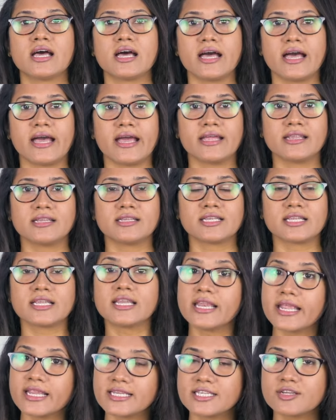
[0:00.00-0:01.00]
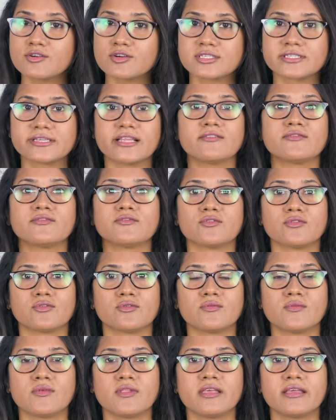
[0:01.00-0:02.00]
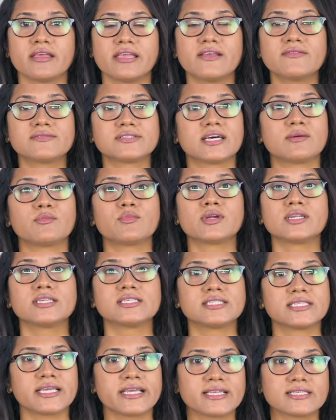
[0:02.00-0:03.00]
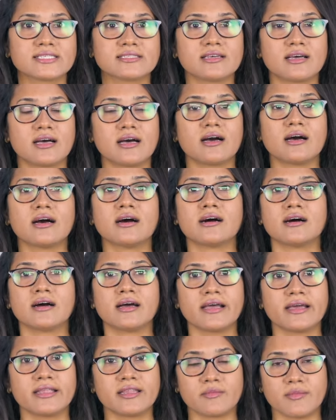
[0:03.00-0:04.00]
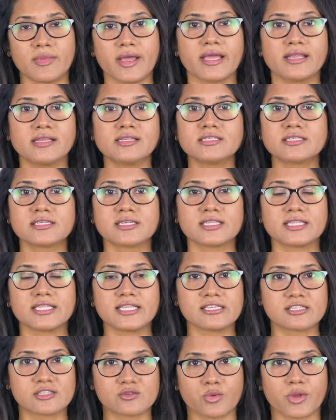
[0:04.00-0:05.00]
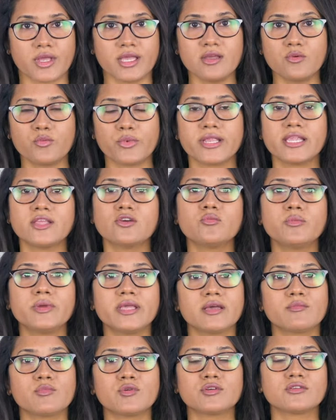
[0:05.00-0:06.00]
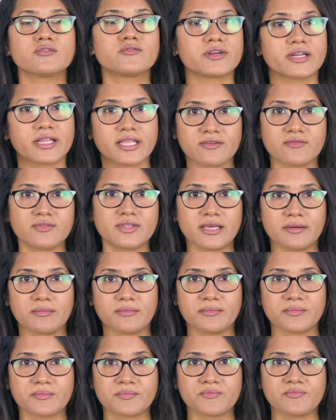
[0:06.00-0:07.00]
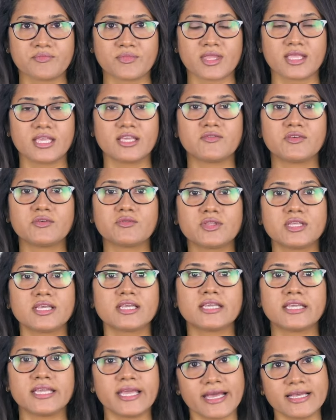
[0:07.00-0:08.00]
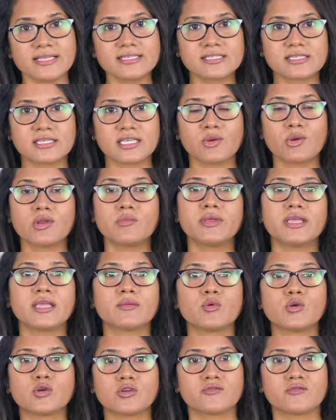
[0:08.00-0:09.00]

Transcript: and let yourself know. If someone says an amend this way, will you be able to forgive them? If you think yes, you will be able to